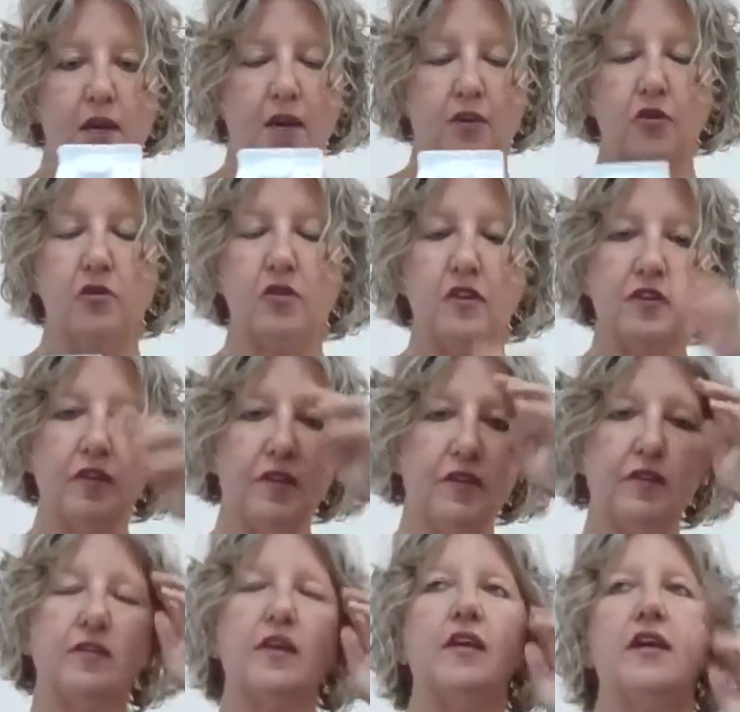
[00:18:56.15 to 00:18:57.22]
So this
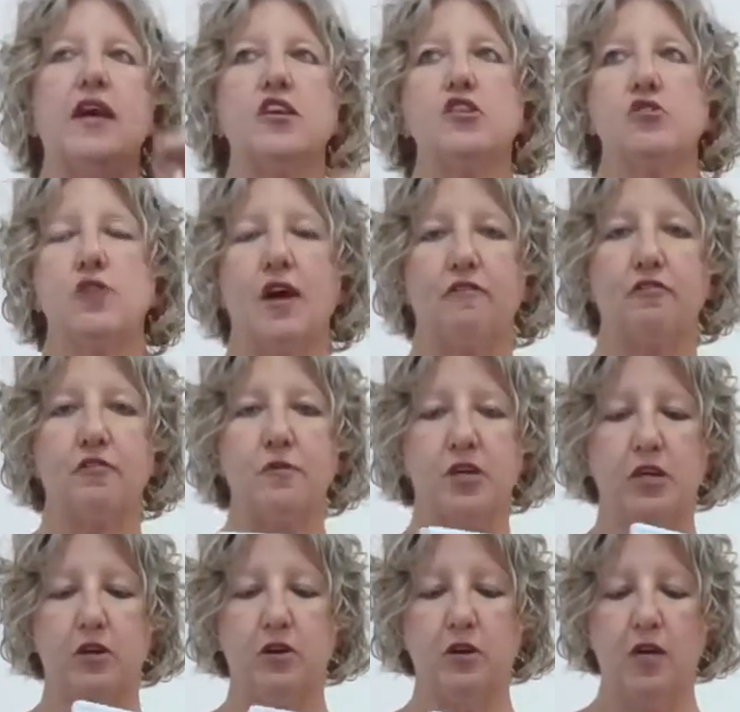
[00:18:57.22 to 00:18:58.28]
is, in case you're not
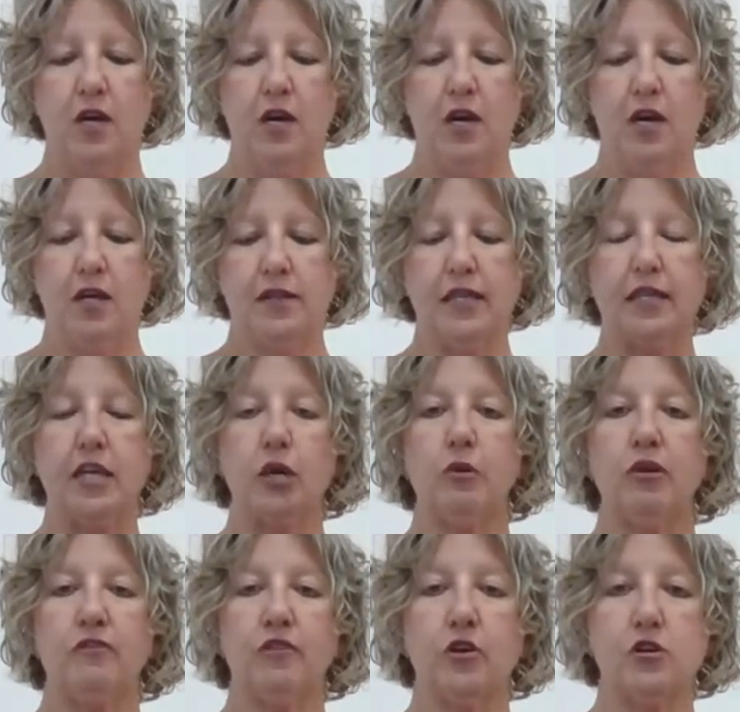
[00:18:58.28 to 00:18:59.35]
familiar, the
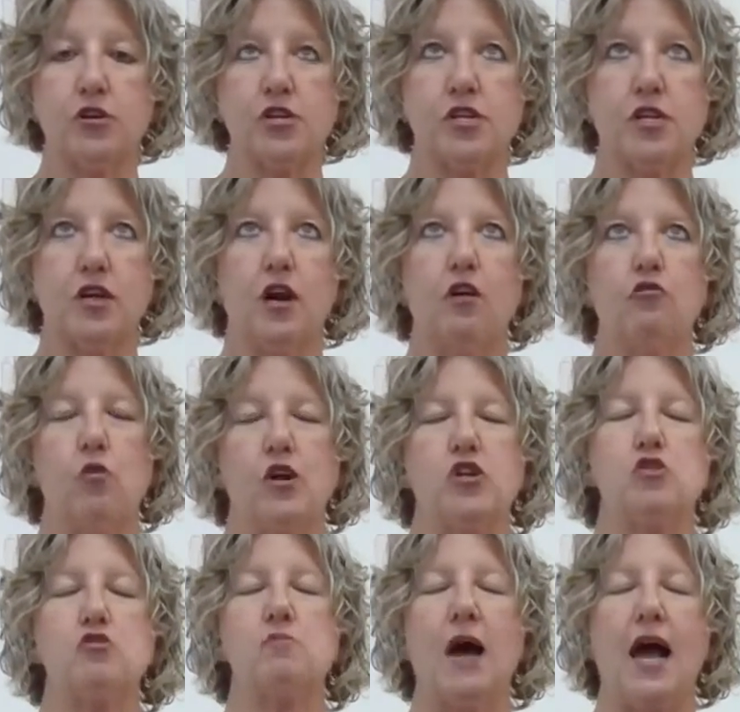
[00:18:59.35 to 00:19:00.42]
liquid version of what
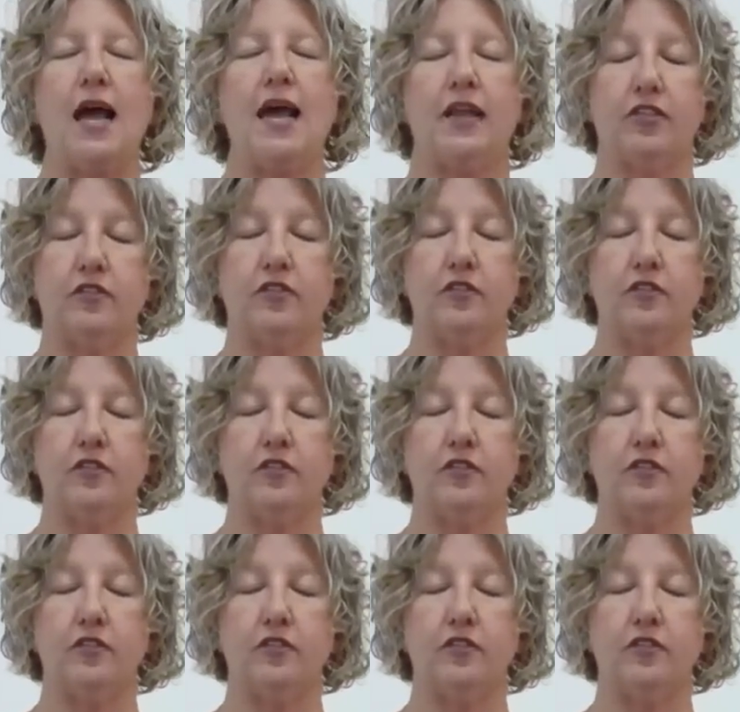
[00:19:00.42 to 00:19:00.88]
you buy at the